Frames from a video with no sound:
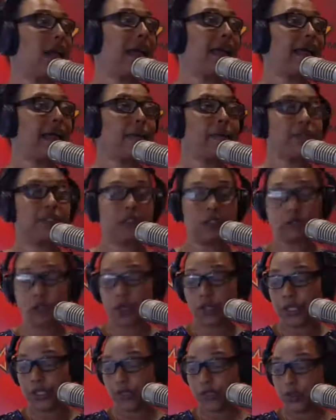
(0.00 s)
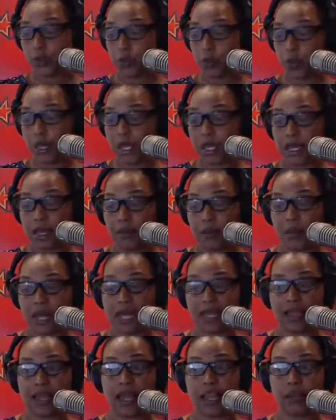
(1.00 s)
Absolutely. Speaking my
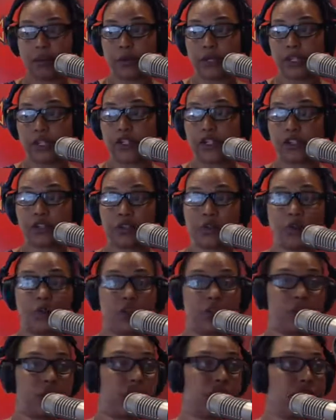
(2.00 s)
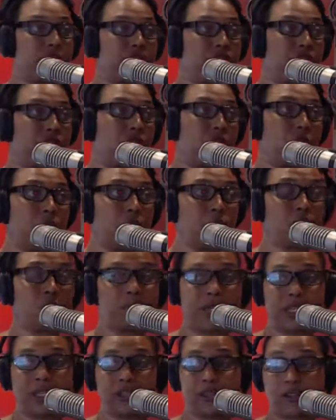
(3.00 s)
language, social workers should also
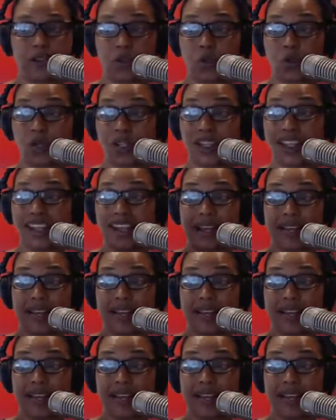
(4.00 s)
be in school.